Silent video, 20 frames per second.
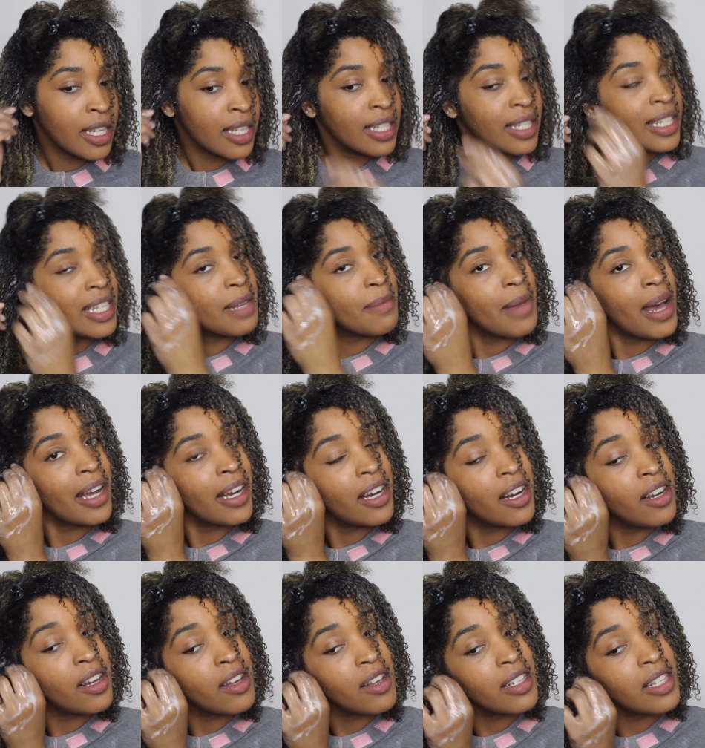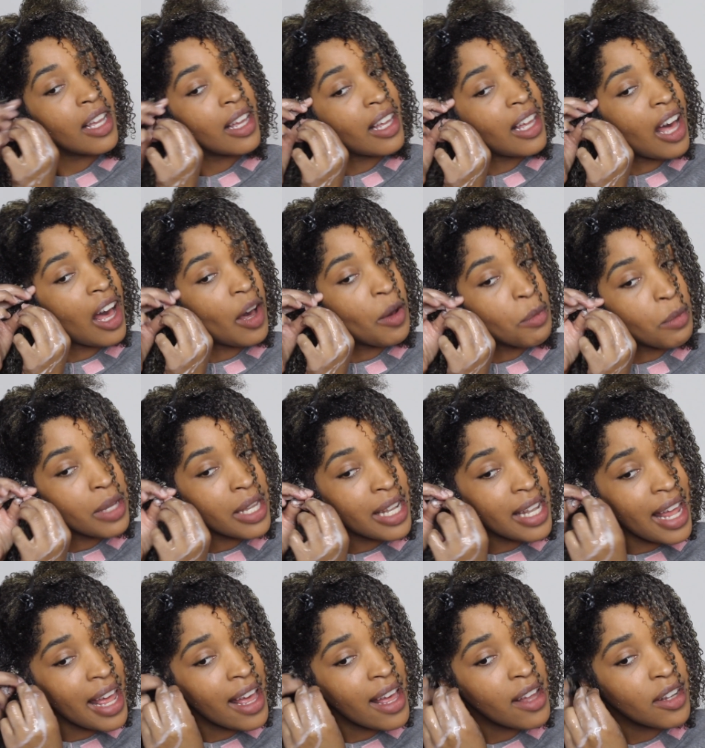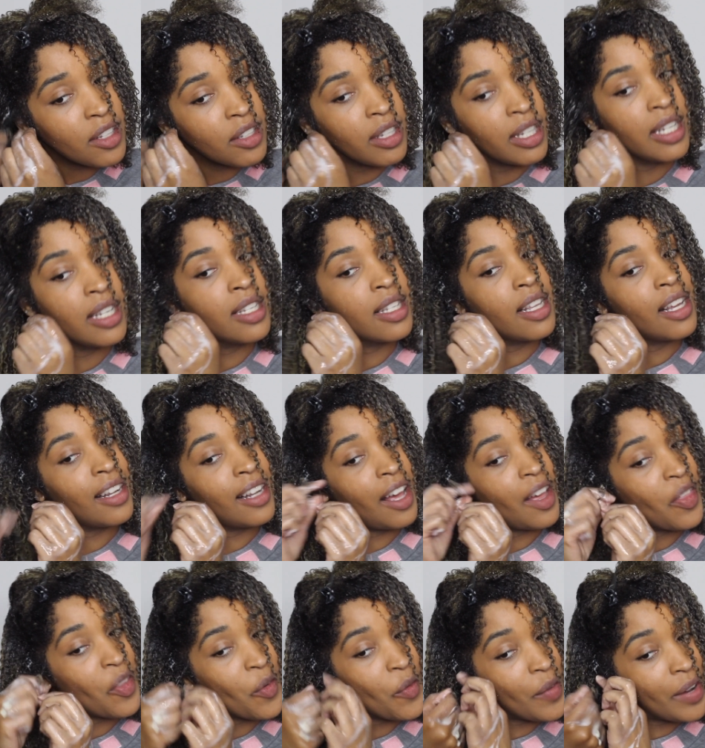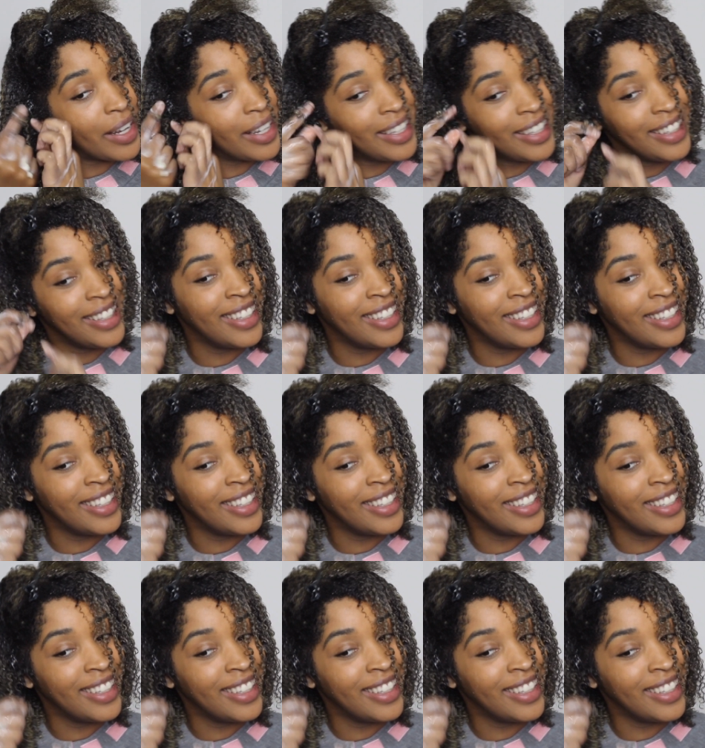See, my curls are gone without you. Here's another one.